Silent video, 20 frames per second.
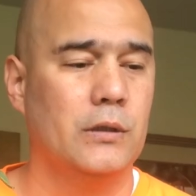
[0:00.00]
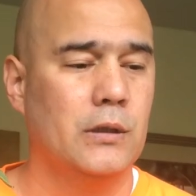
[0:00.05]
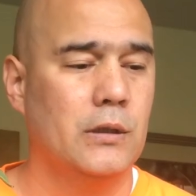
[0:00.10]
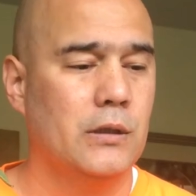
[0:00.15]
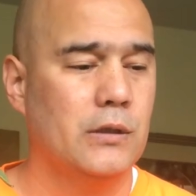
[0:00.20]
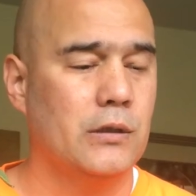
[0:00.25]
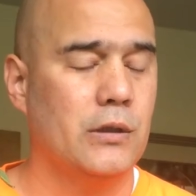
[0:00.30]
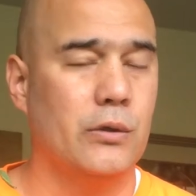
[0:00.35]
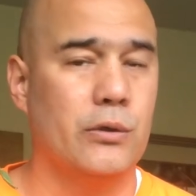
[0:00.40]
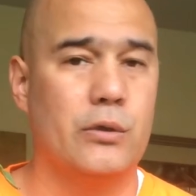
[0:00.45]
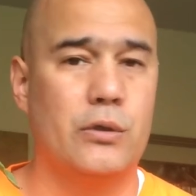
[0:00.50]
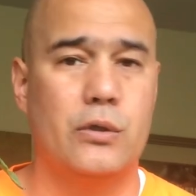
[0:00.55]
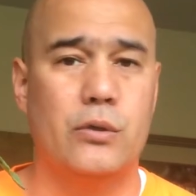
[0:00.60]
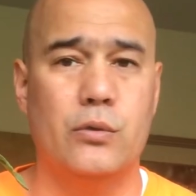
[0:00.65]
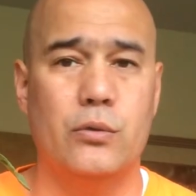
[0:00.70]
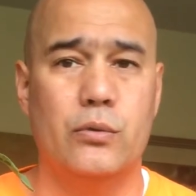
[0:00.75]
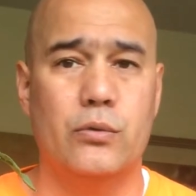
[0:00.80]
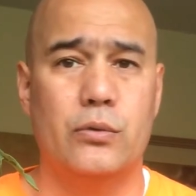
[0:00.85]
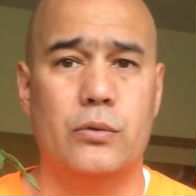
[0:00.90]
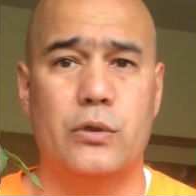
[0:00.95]
So
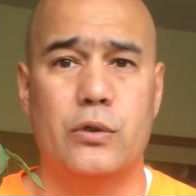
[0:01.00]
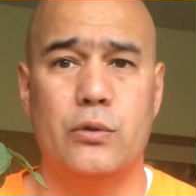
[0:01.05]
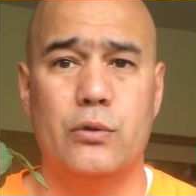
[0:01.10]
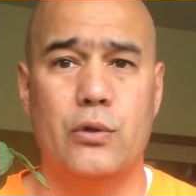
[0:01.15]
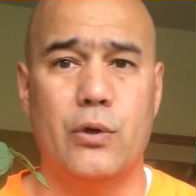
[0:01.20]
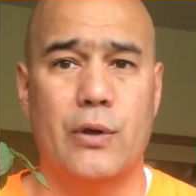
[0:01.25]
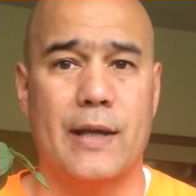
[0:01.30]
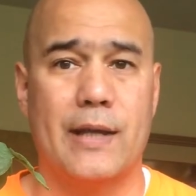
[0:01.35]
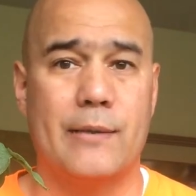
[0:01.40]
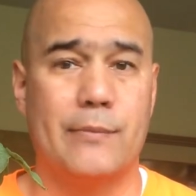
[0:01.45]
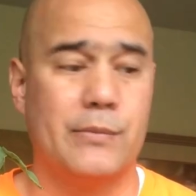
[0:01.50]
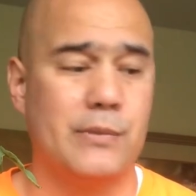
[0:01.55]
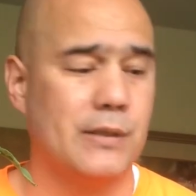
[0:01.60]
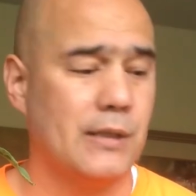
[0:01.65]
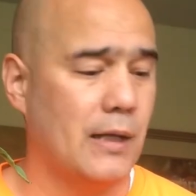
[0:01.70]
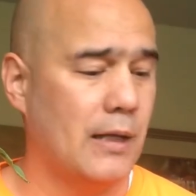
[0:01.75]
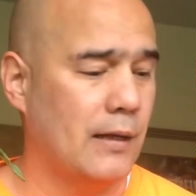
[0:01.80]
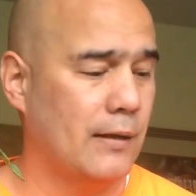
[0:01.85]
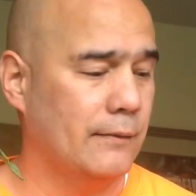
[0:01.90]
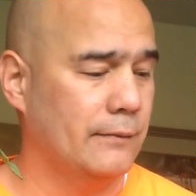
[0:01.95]
2 grams
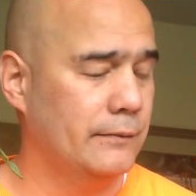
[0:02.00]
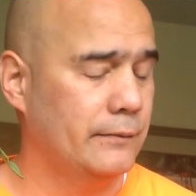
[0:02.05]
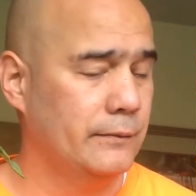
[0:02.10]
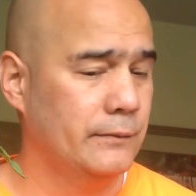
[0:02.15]
of